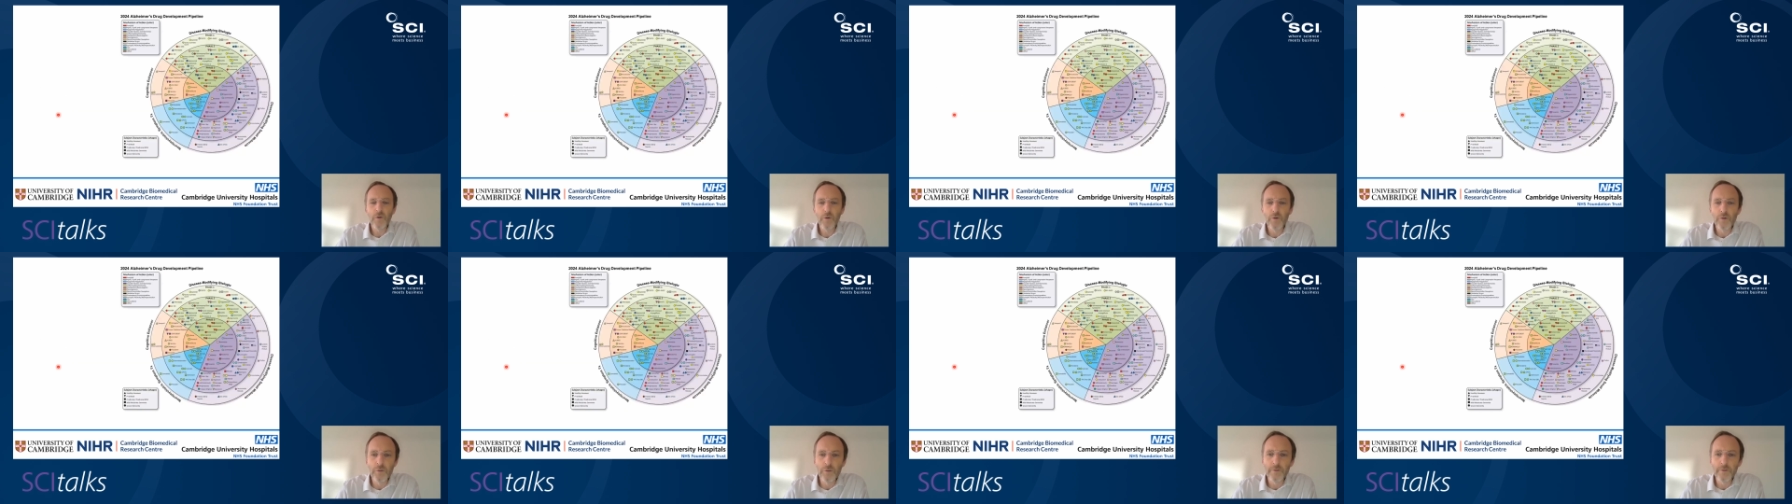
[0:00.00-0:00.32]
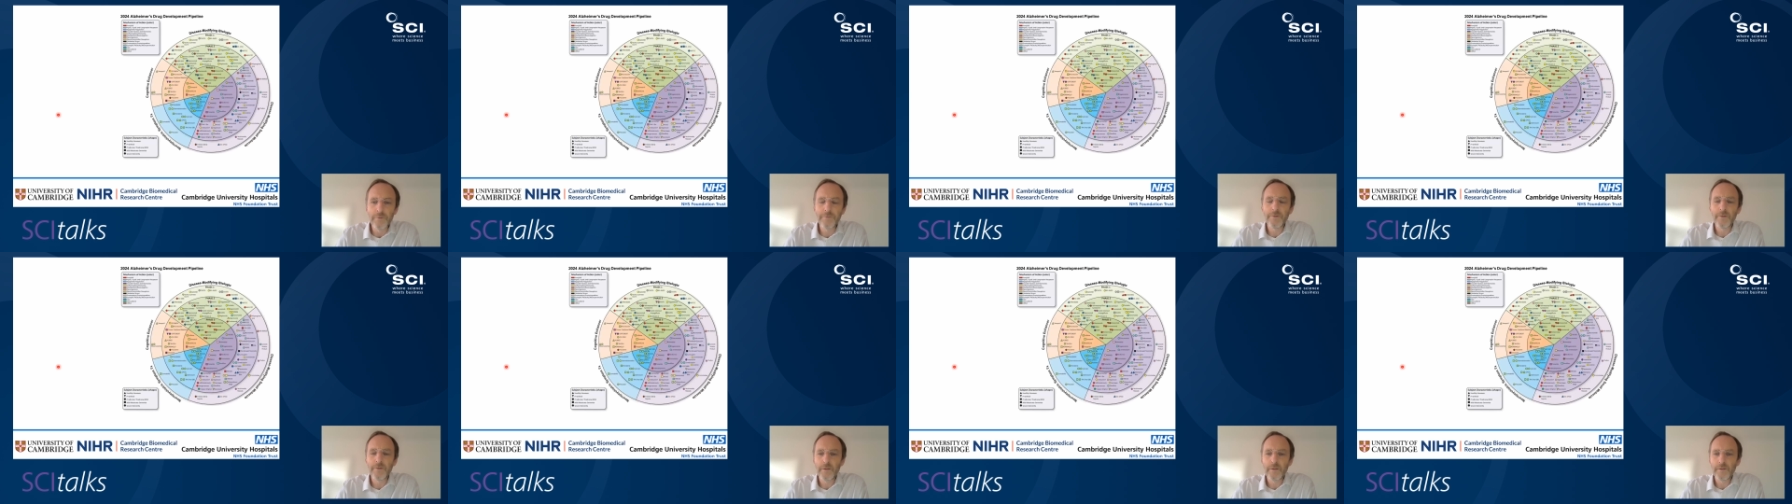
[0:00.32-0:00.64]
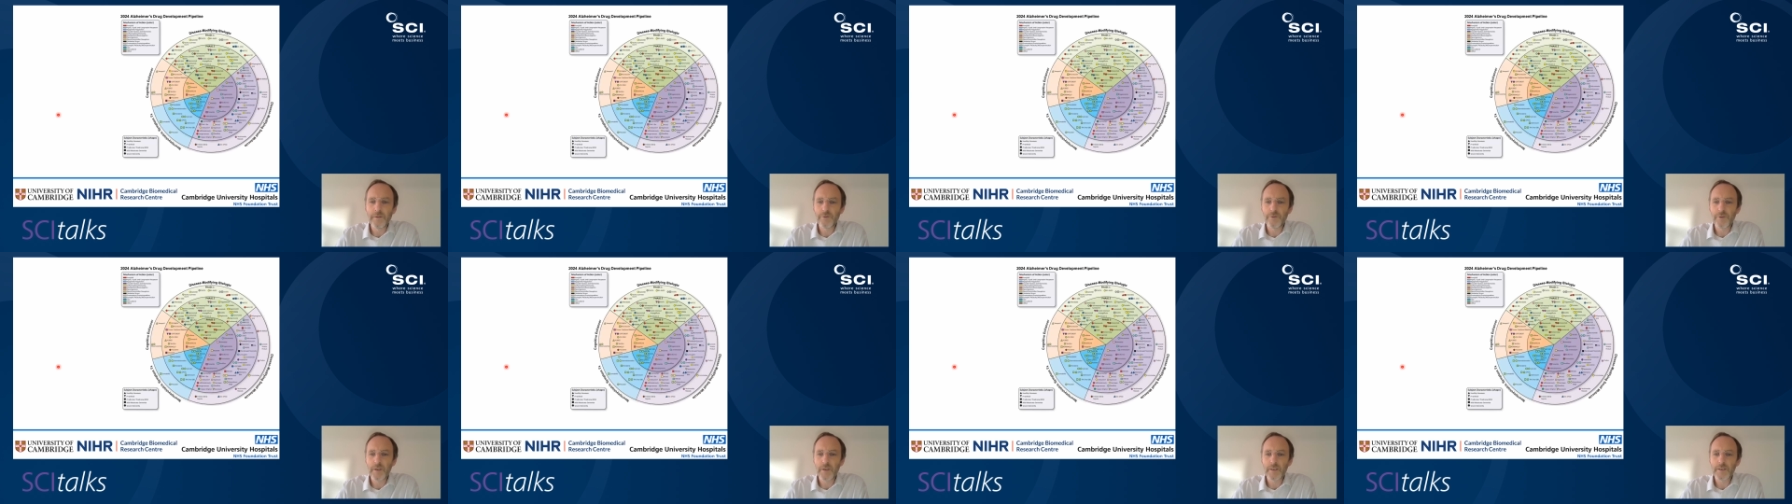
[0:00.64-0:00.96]
awful lot of
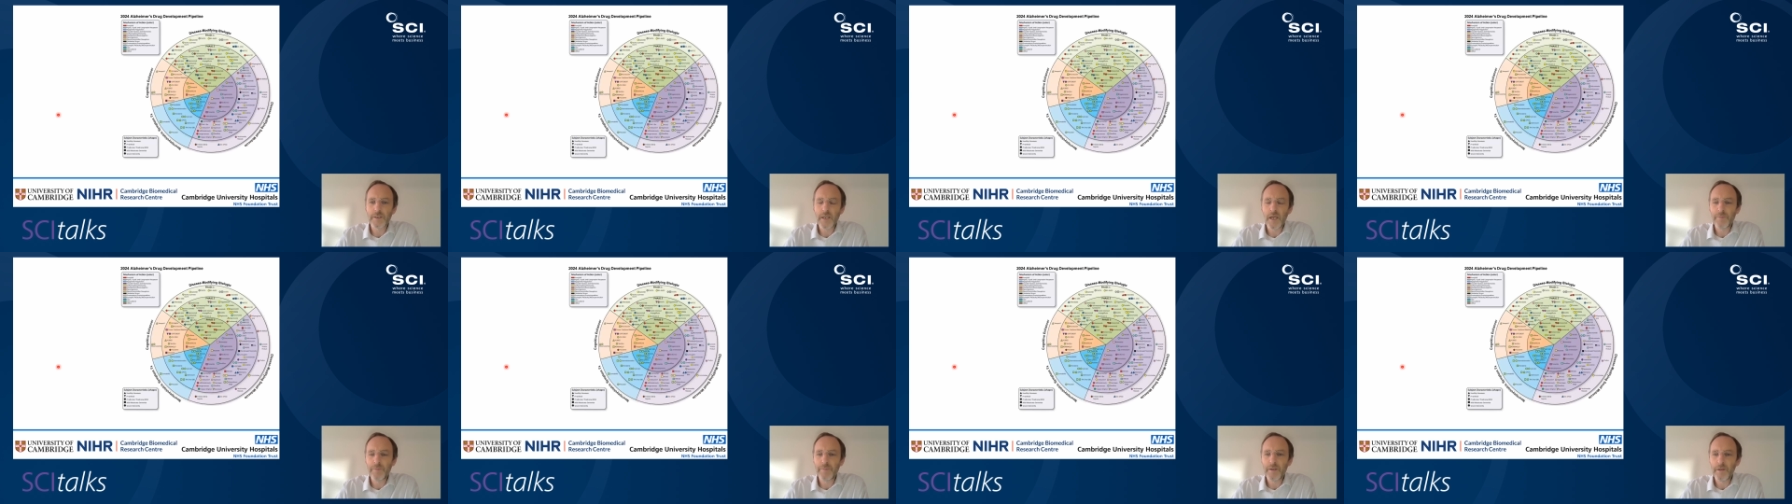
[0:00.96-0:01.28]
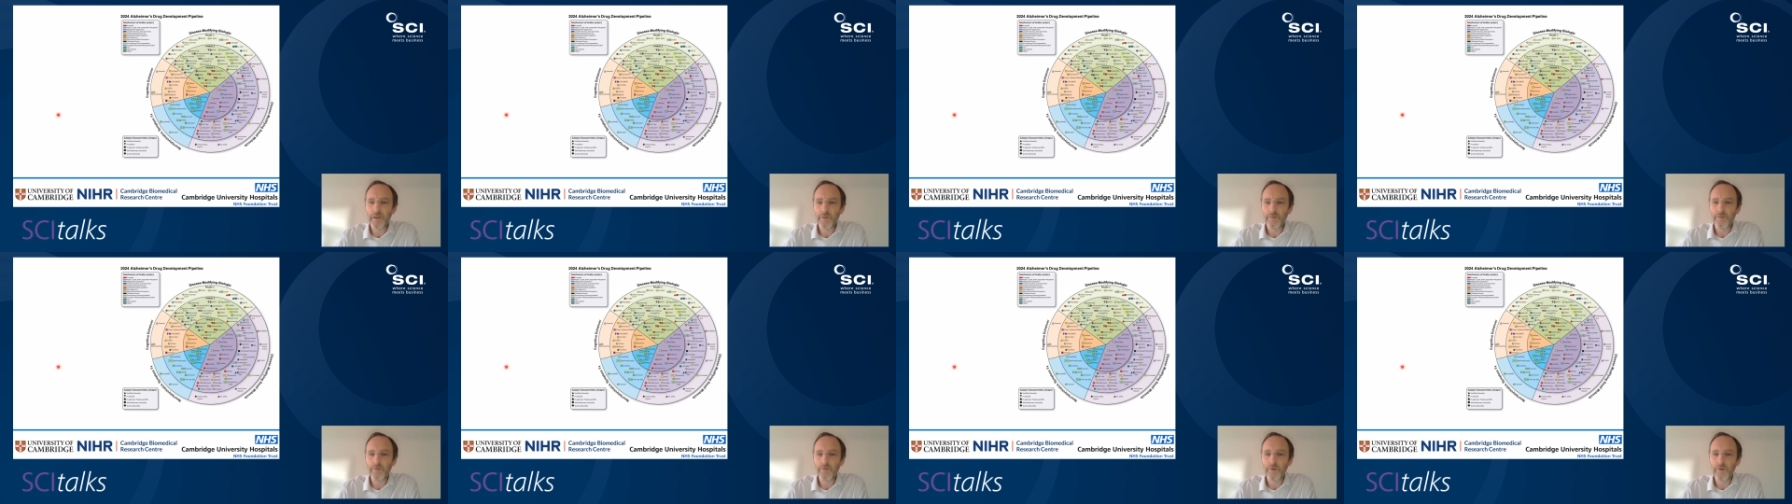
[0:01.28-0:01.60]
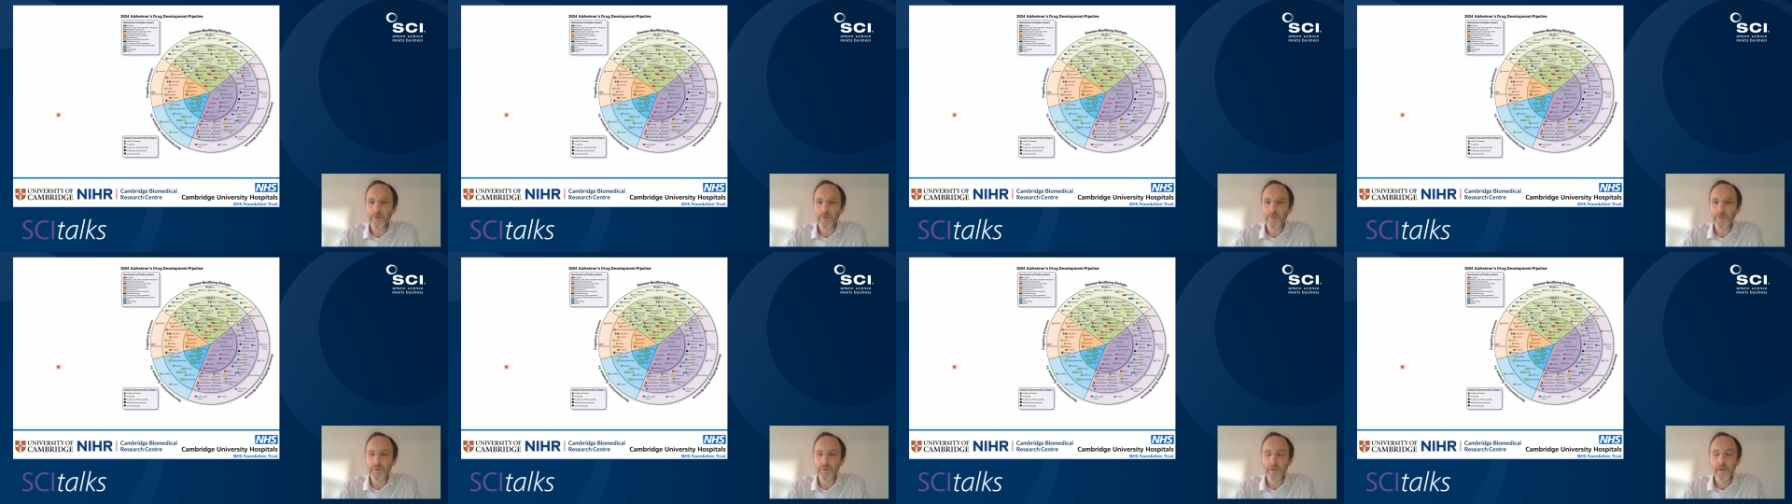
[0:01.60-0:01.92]
drugs coming
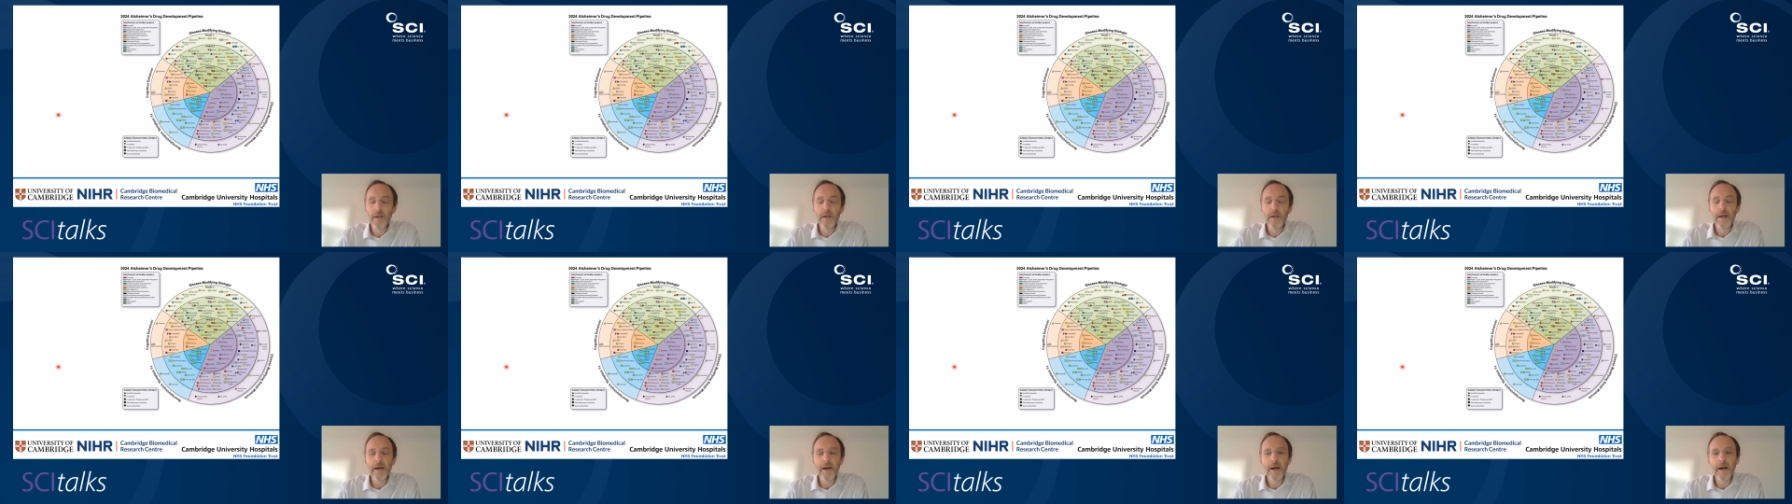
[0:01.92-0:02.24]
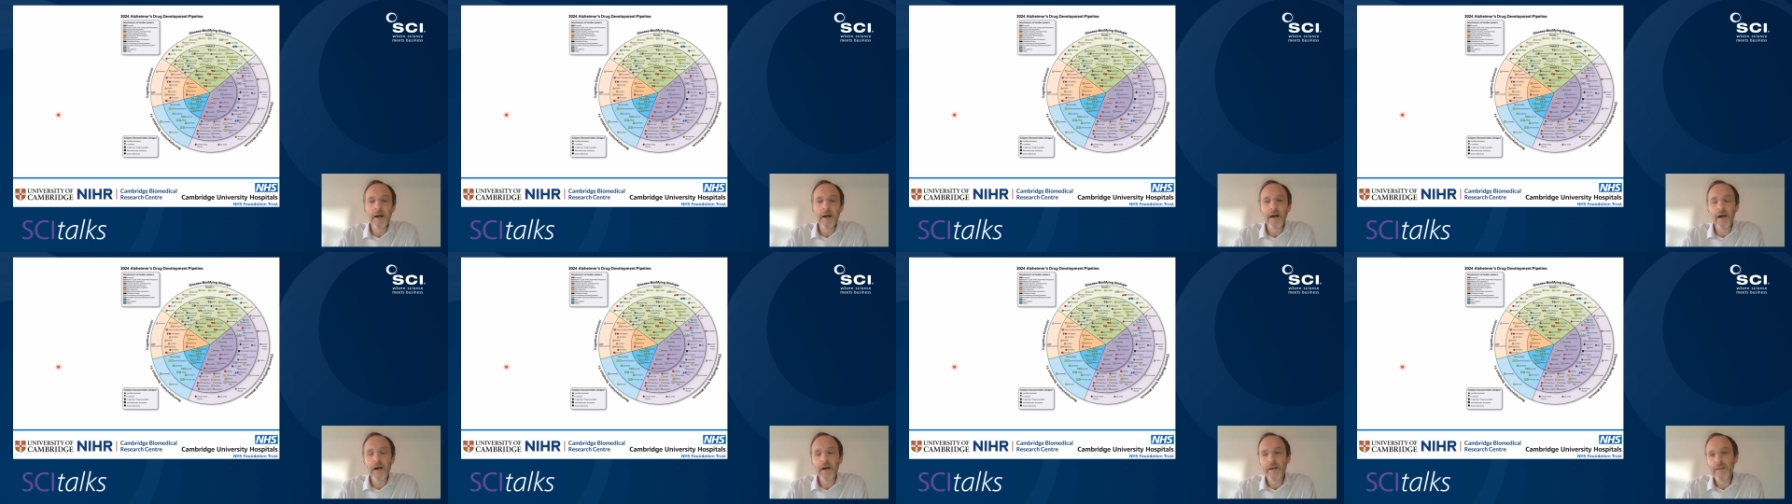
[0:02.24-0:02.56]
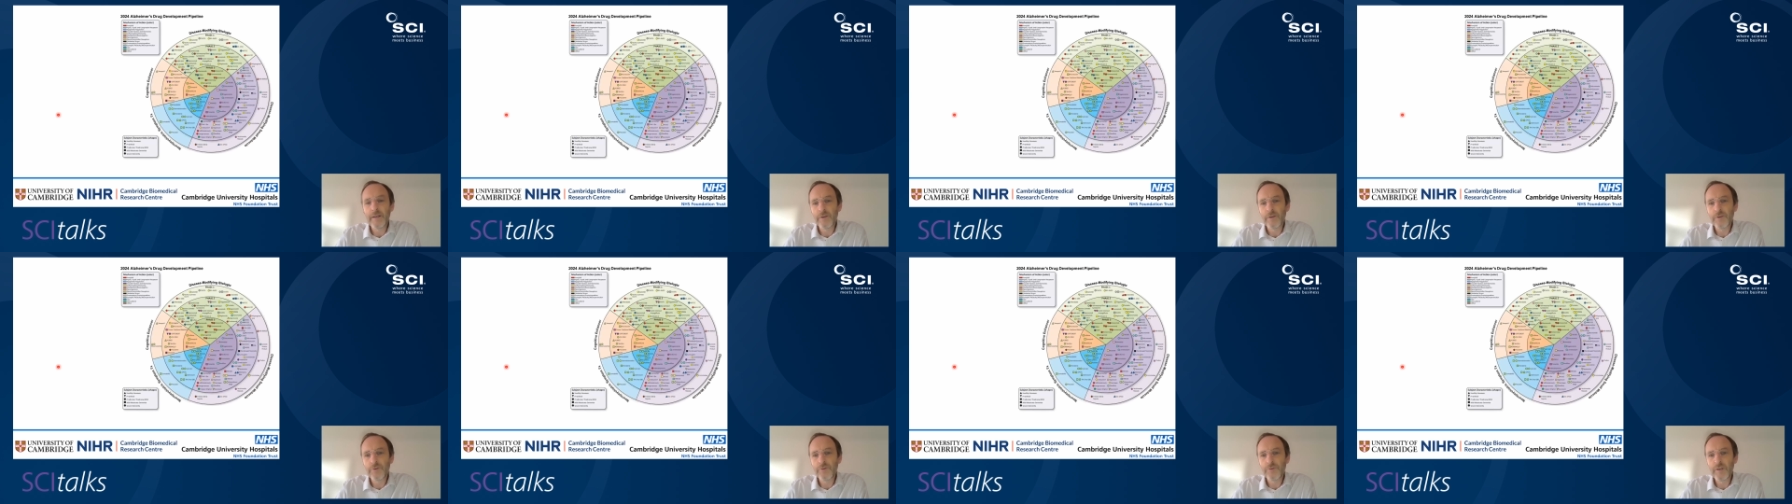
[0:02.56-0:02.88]
through
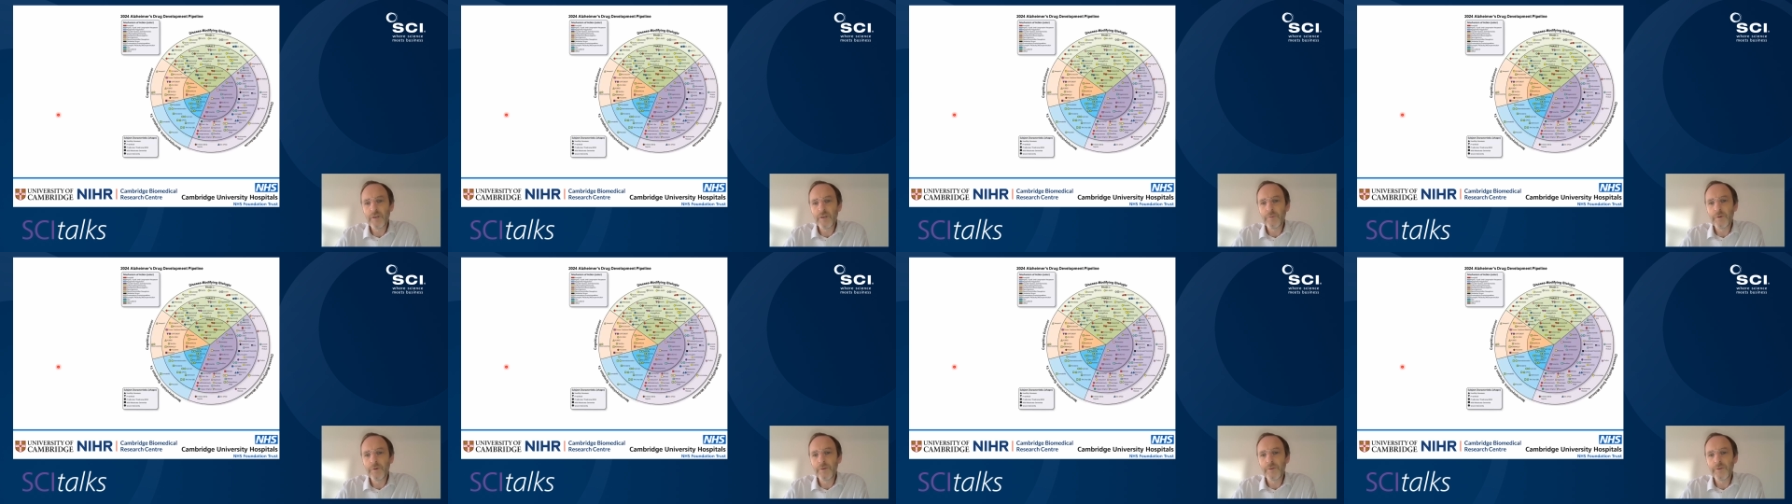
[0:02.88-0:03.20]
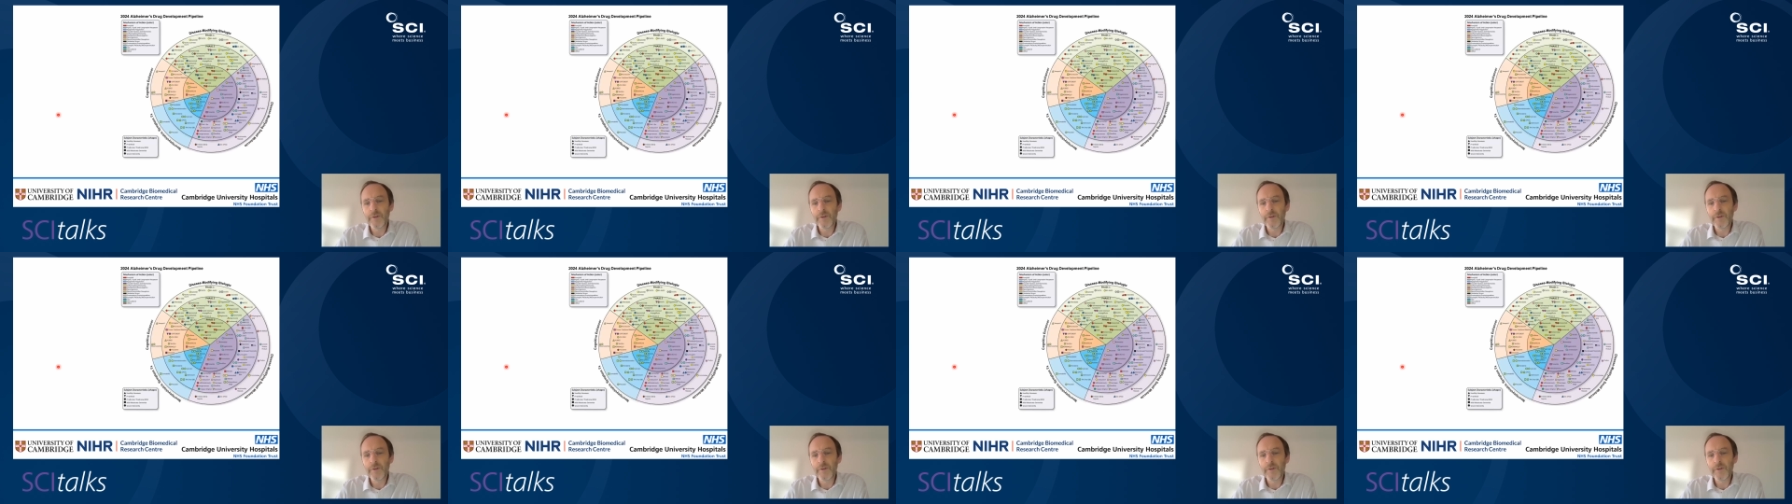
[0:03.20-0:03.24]
into treatment.